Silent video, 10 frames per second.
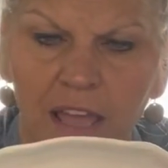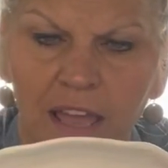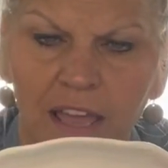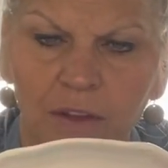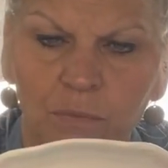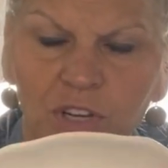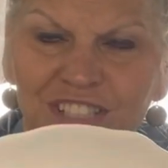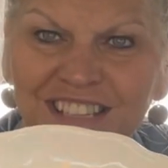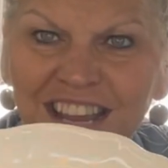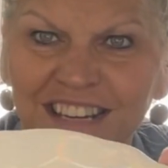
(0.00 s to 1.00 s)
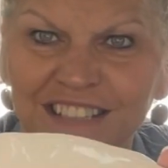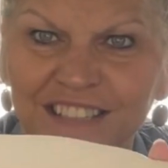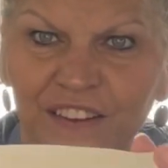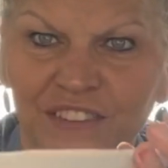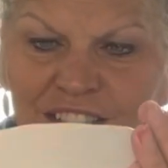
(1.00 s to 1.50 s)
It was
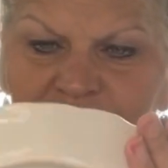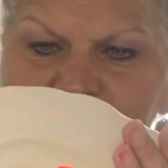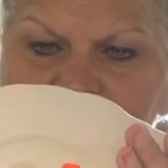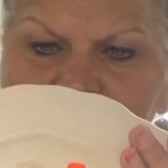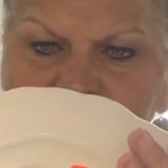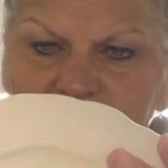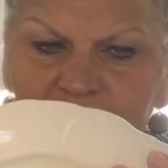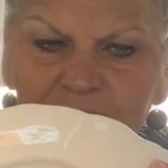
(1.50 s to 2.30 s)
97 cents,